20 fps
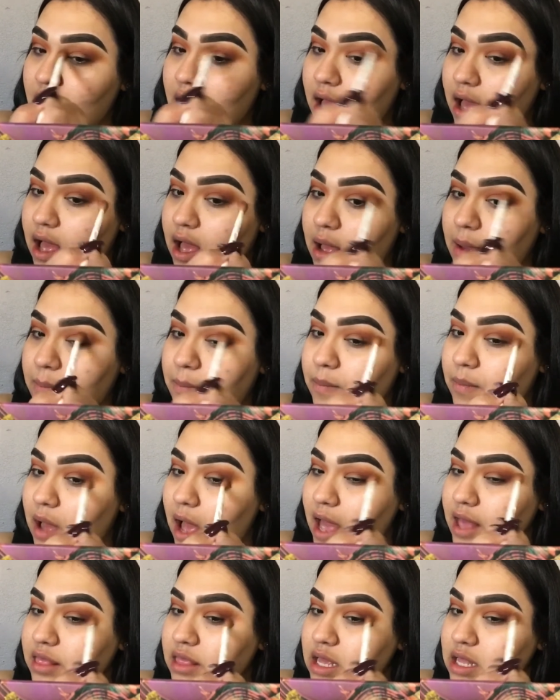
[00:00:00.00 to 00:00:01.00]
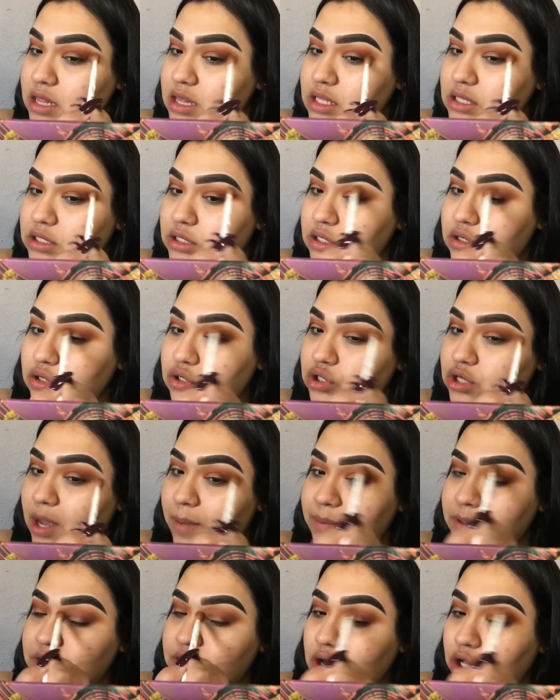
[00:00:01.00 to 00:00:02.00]
I think this little
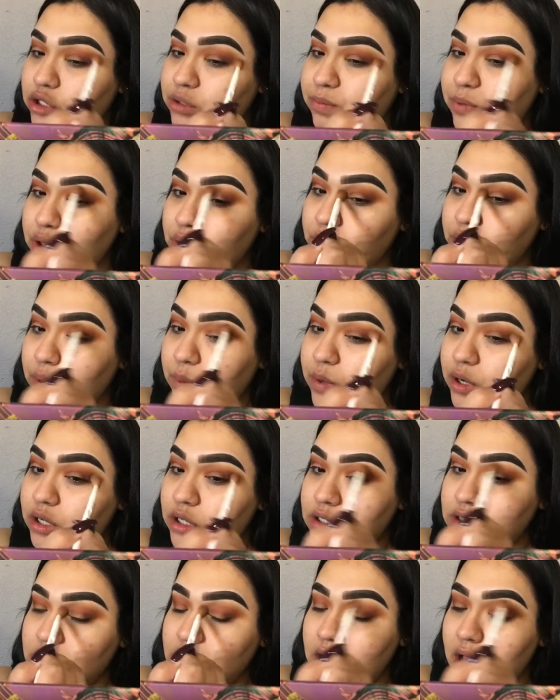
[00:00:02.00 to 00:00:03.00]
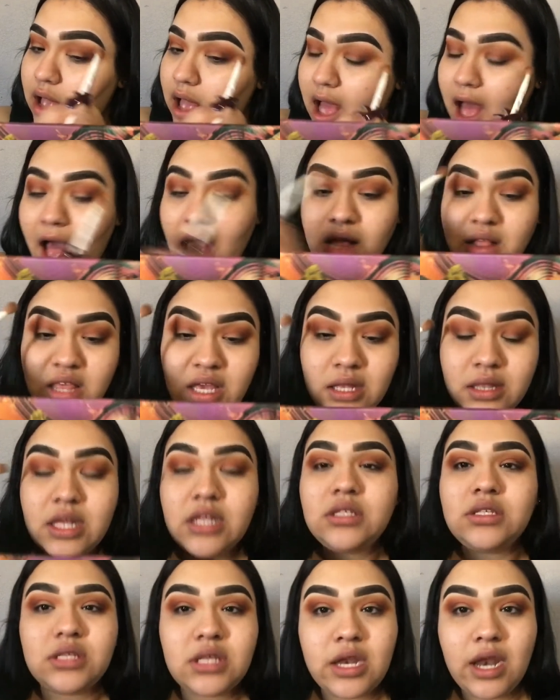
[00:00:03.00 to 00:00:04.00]
shop is called Beauty World. I think
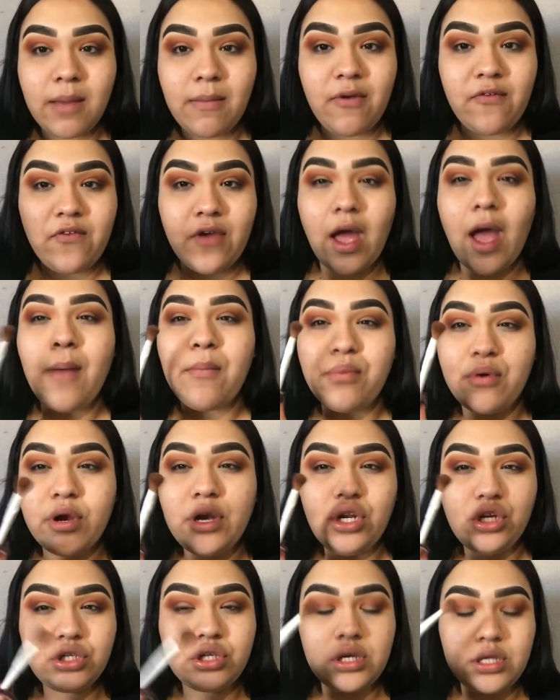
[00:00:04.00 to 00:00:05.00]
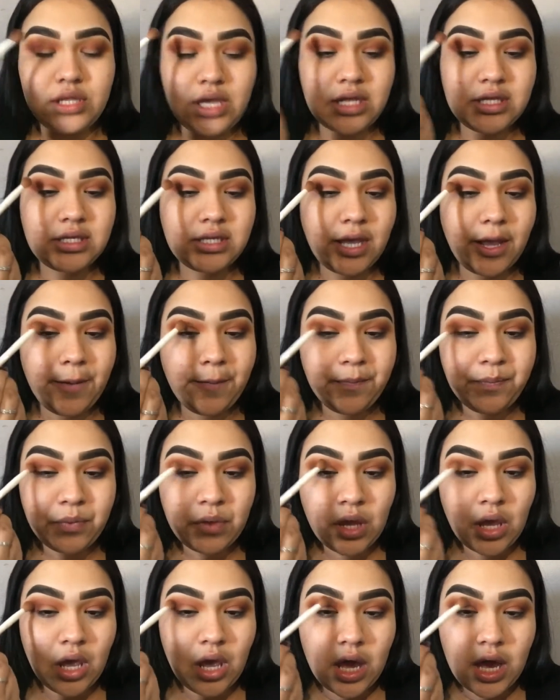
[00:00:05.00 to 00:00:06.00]
that's the name of it. I'm pretty sure that's it.
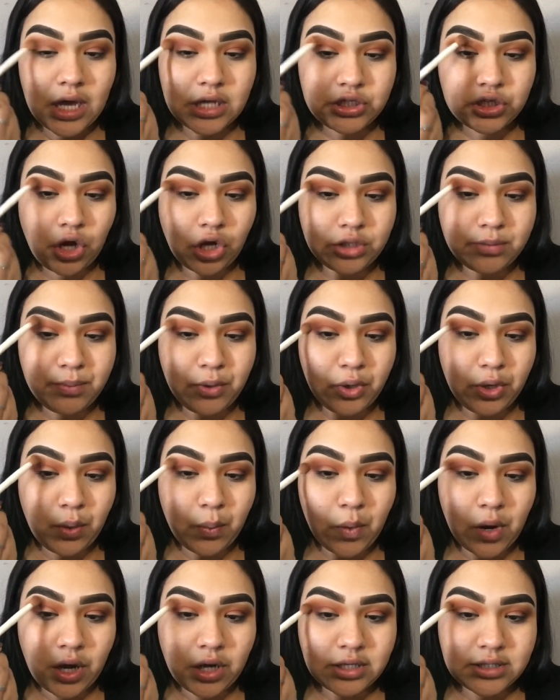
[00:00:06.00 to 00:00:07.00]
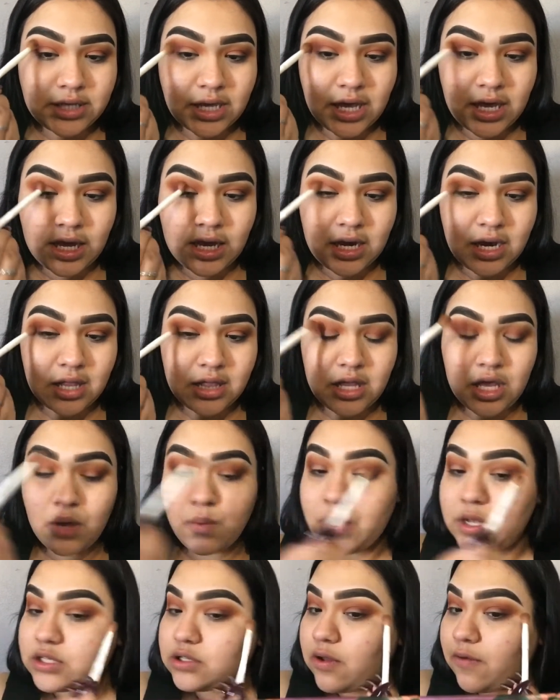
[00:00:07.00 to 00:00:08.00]
It's called Beauty World in the
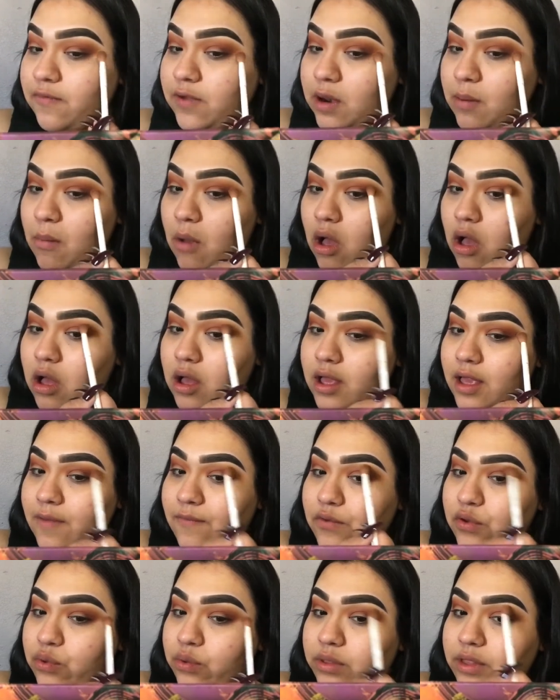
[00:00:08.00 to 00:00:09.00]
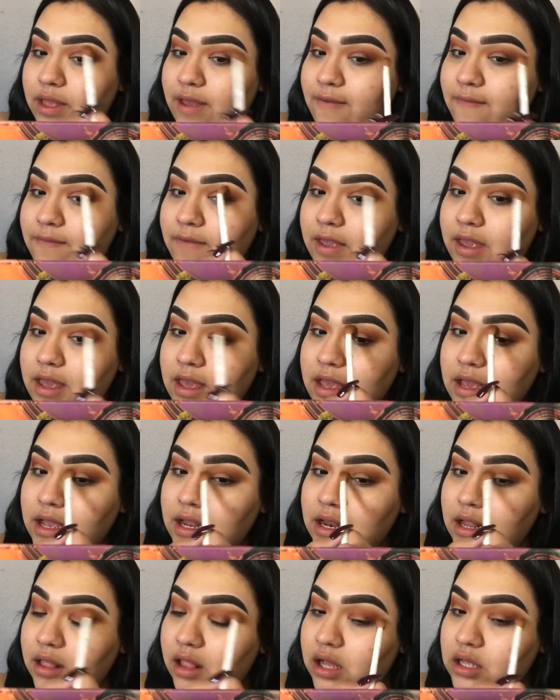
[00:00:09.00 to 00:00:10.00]
West Covina Mall. If you live
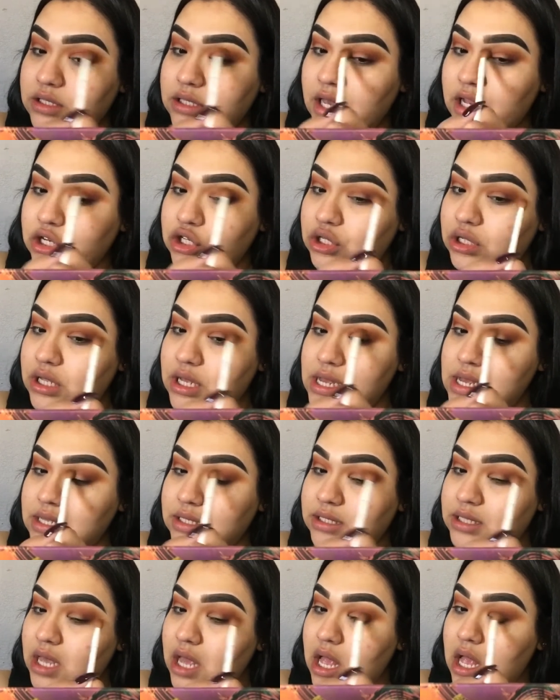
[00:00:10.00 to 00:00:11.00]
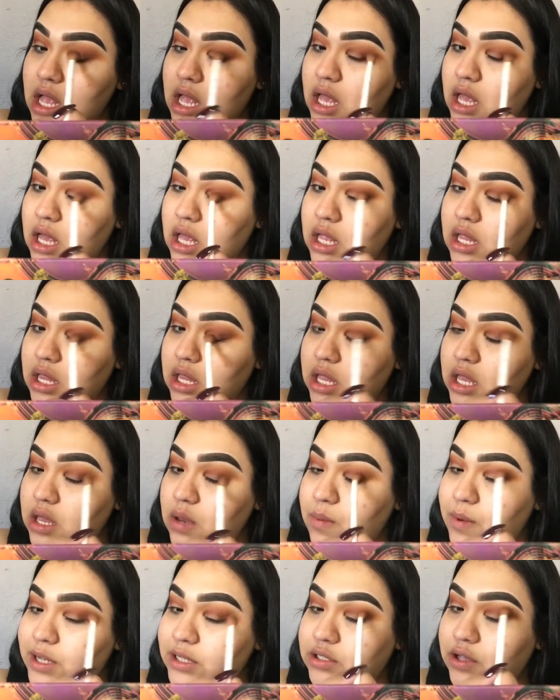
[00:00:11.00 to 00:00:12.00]
in Los Angeles, in the
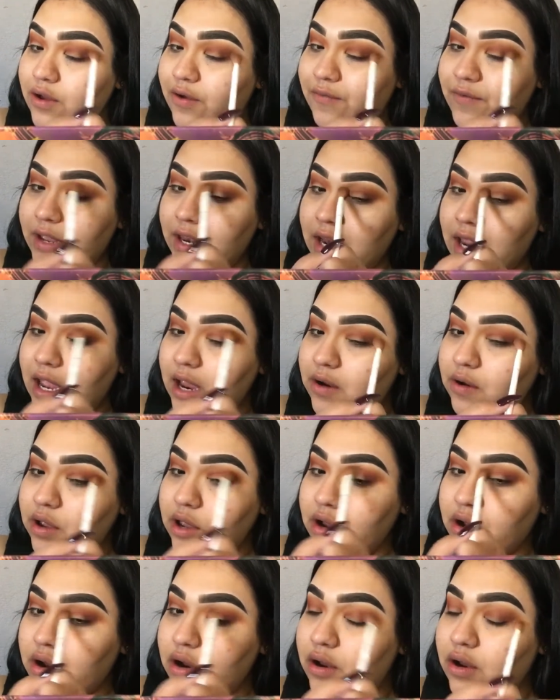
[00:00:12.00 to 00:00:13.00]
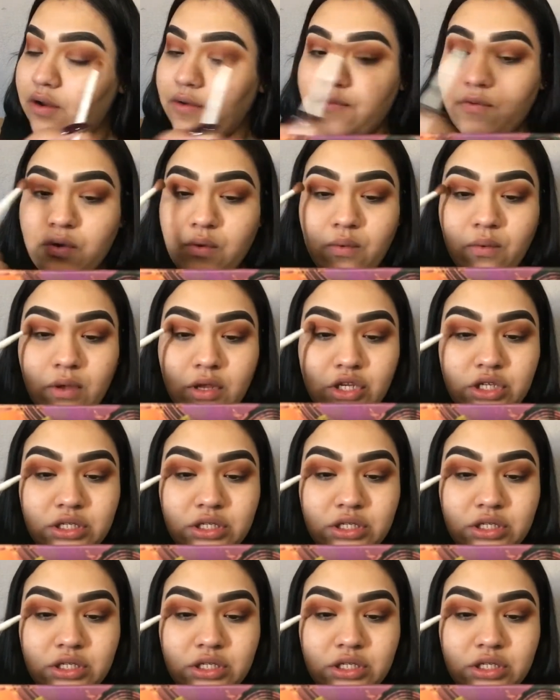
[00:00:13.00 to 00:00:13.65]
West Covina area, or if you